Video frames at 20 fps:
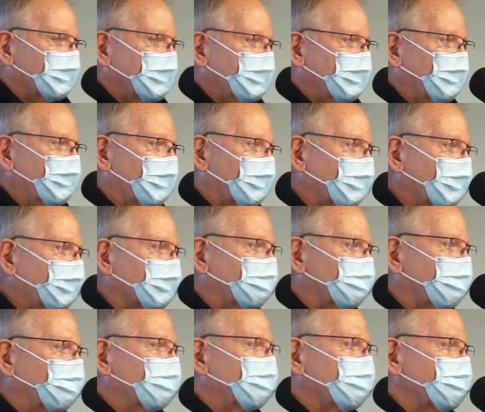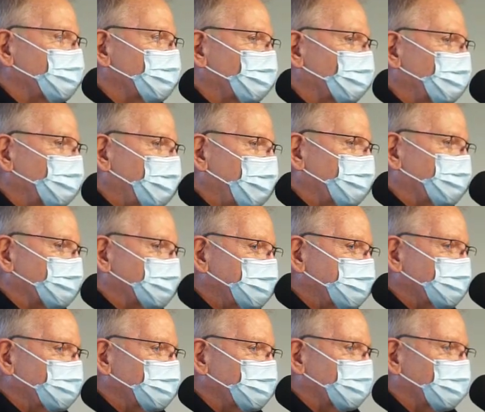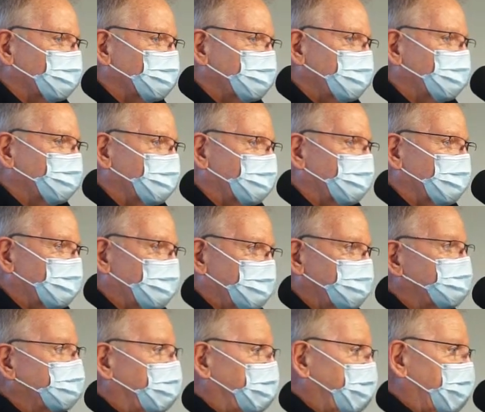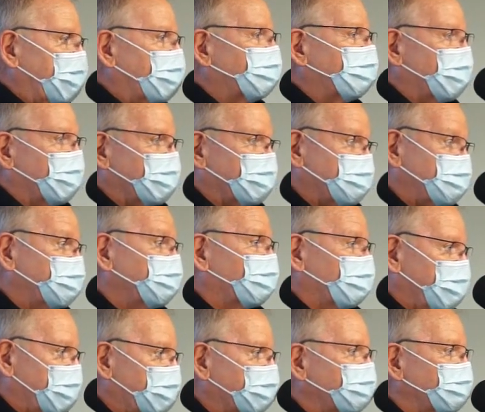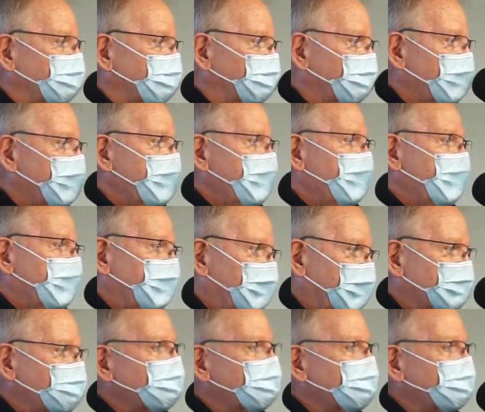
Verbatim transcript: We want to look at those, you know, that we haven't seen results yet. But is that antibody still active? Right.